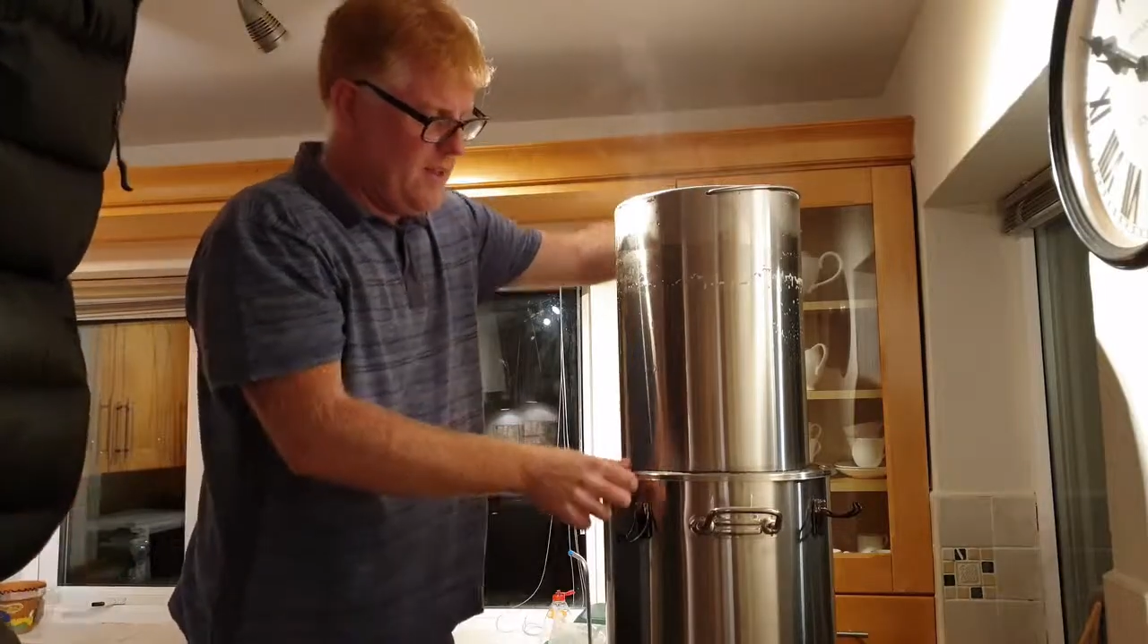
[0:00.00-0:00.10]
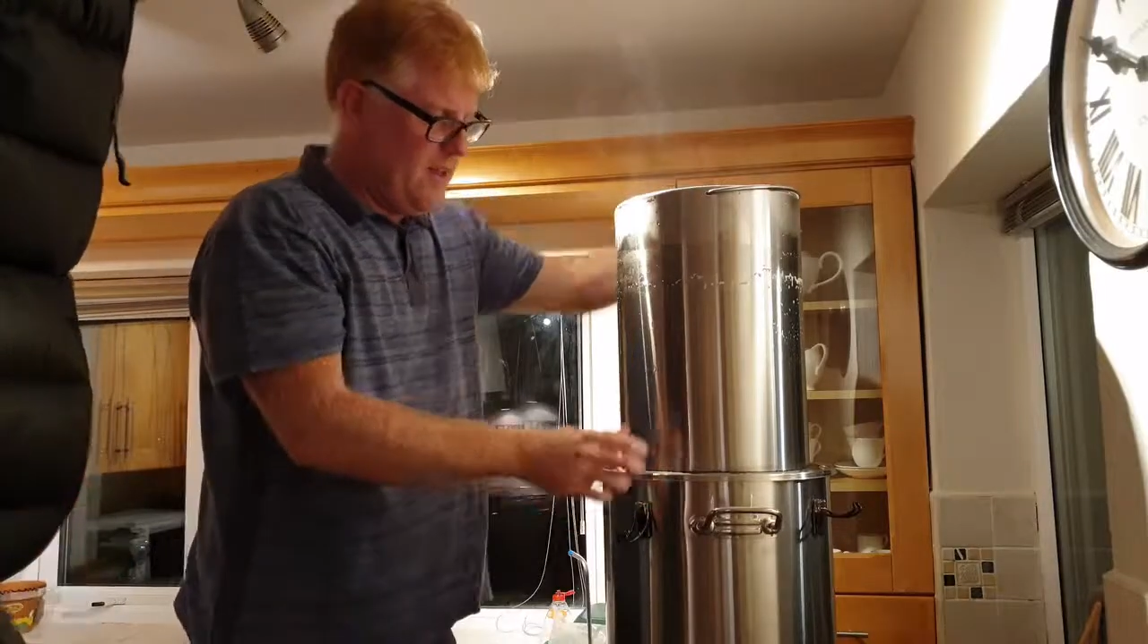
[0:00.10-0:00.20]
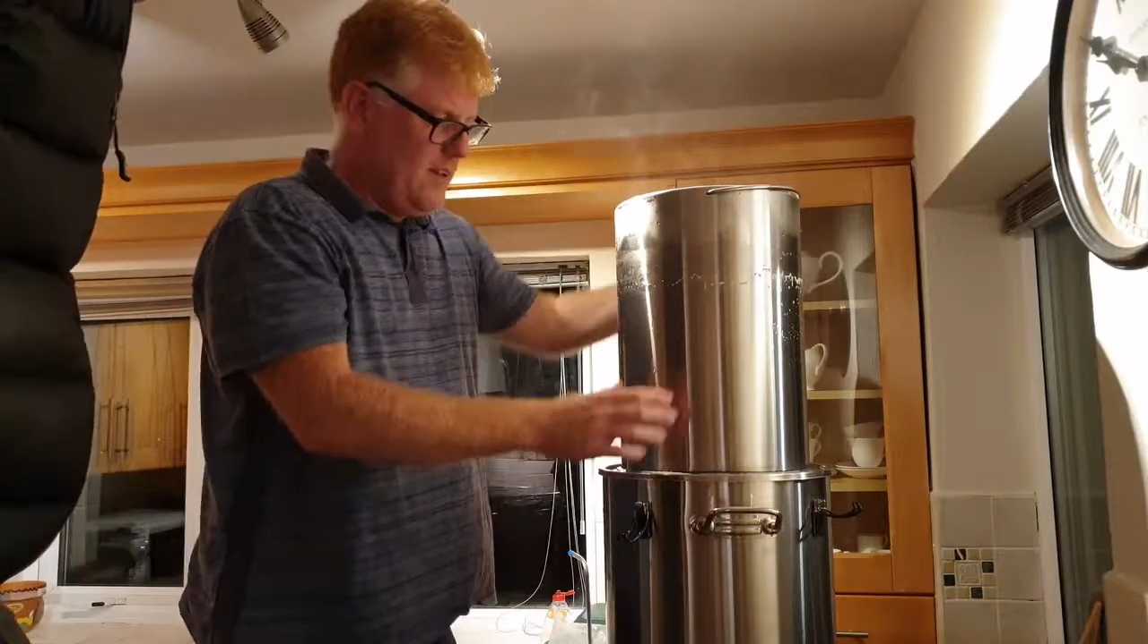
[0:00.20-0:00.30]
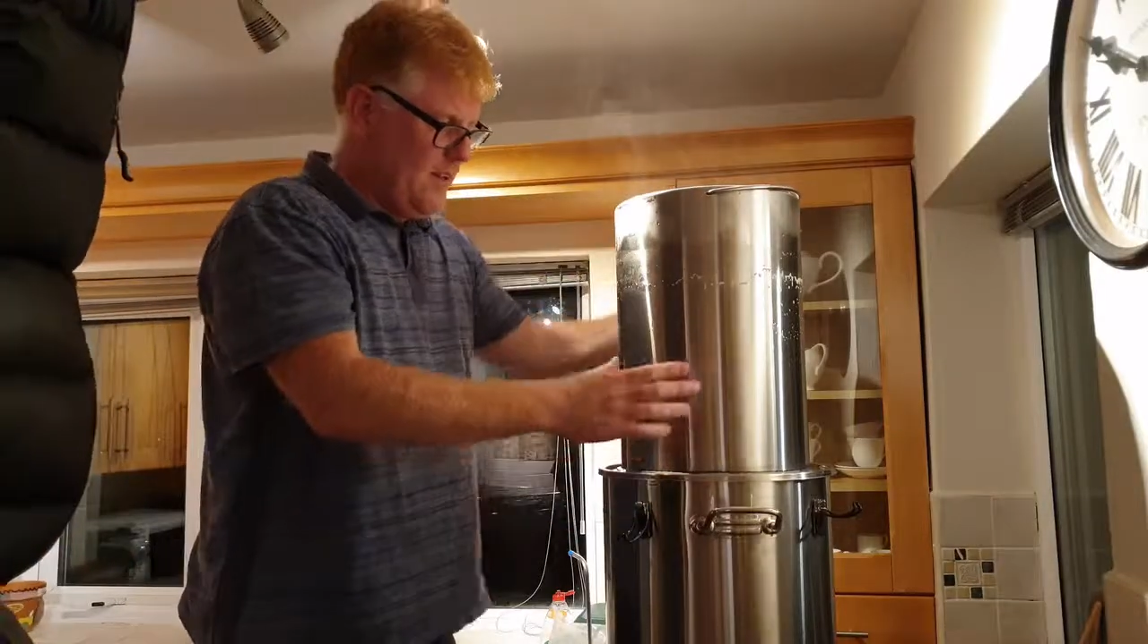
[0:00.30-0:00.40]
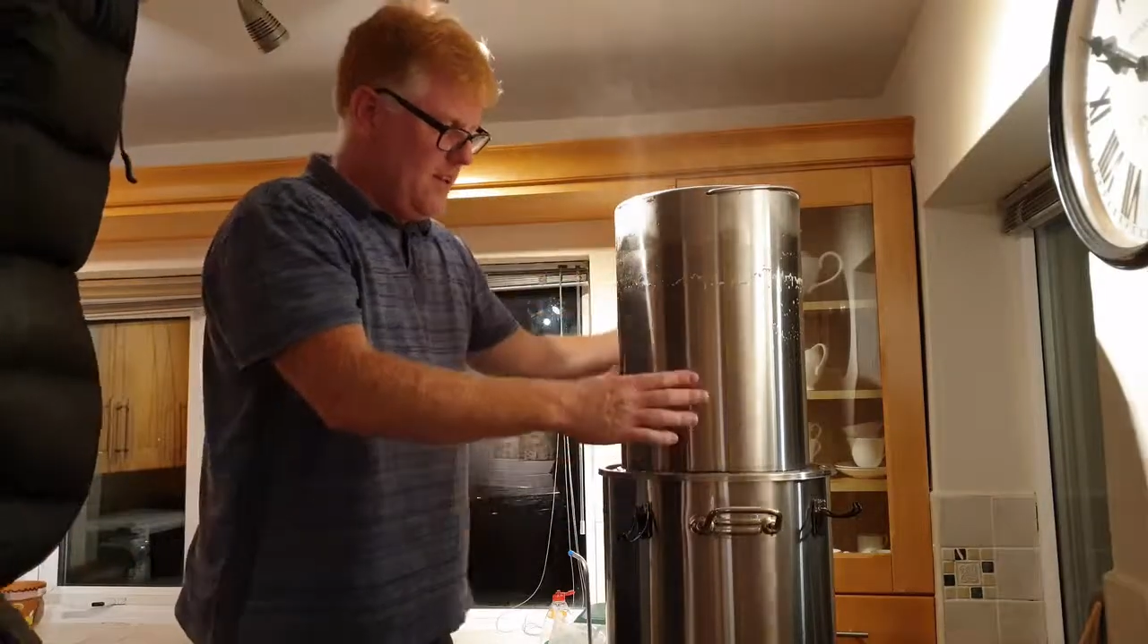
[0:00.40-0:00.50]

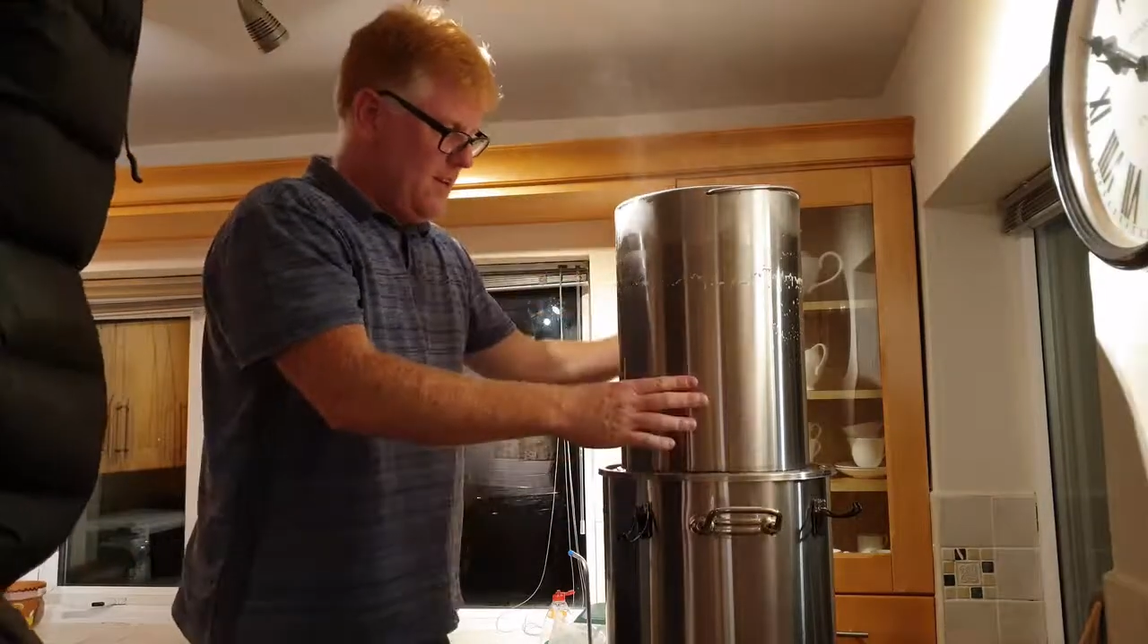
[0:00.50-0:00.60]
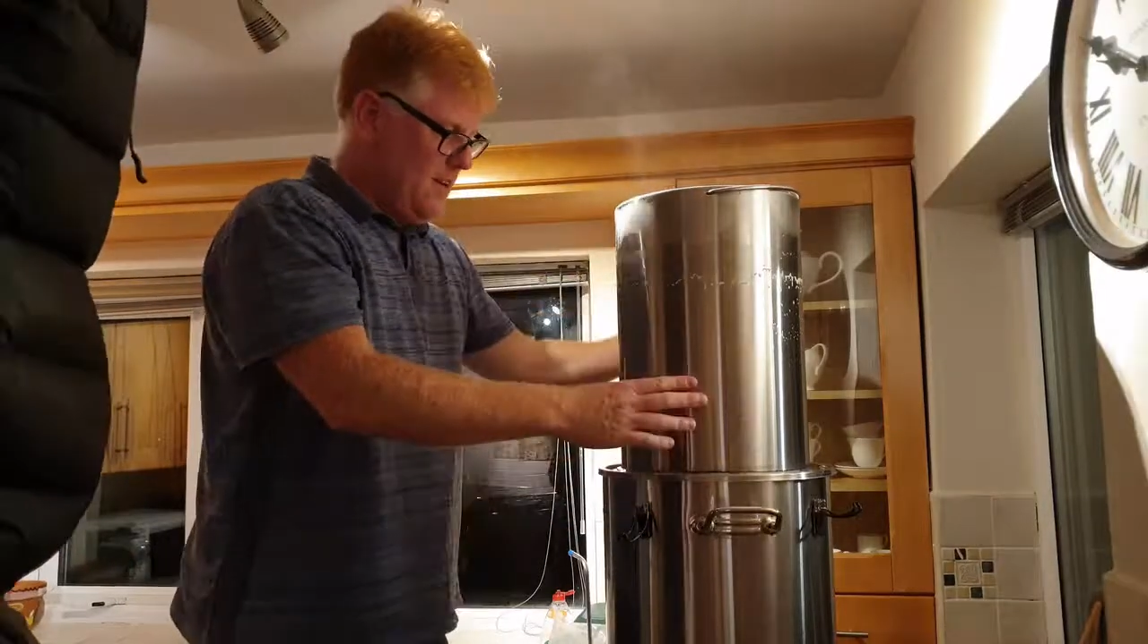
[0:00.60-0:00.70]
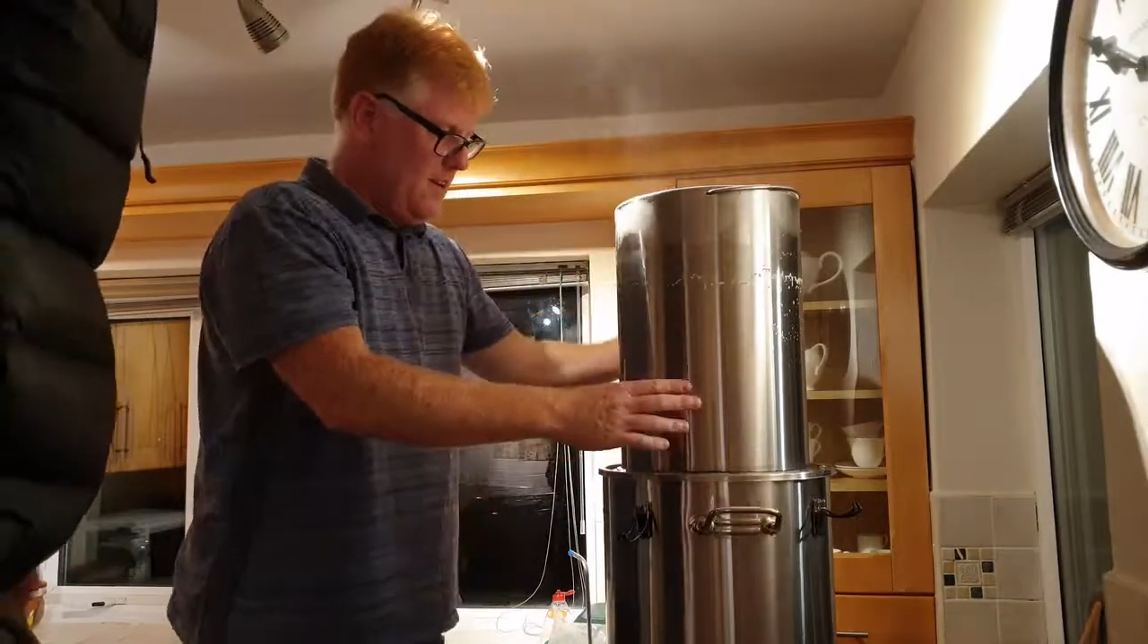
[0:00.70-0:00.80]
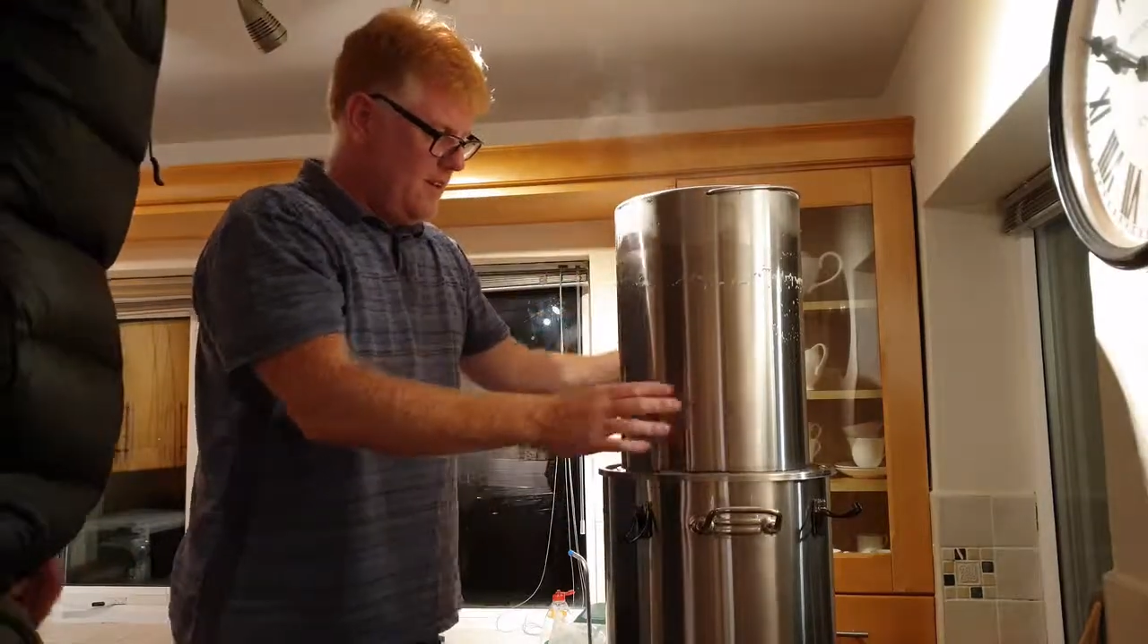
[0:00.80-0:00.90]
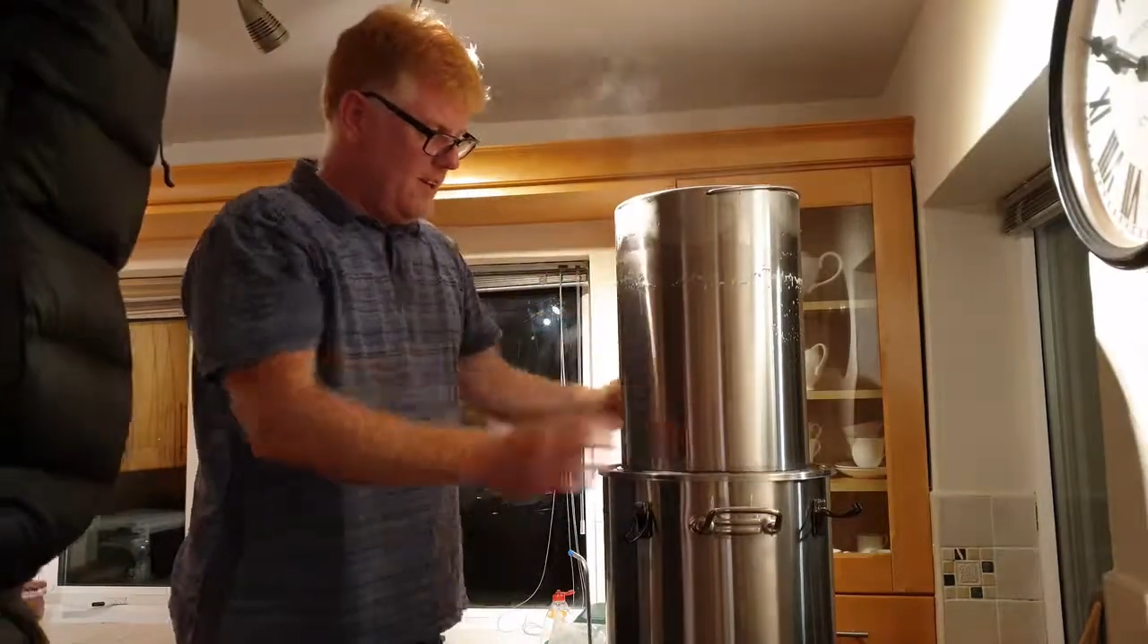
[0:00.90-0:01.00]
nifty piece of
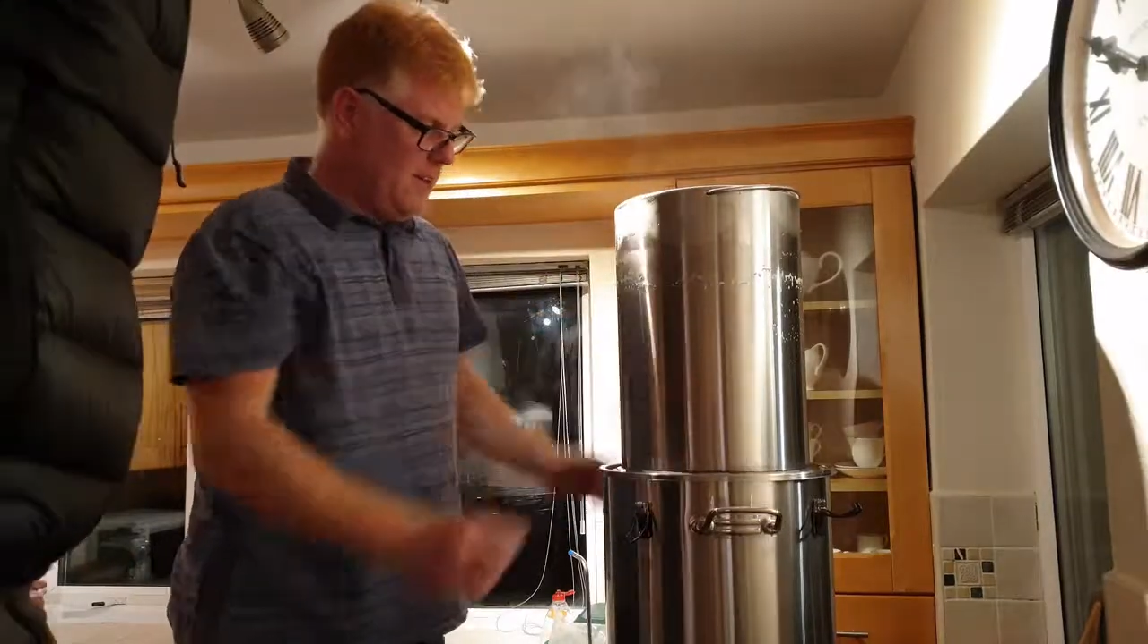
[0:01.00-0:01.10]
kit.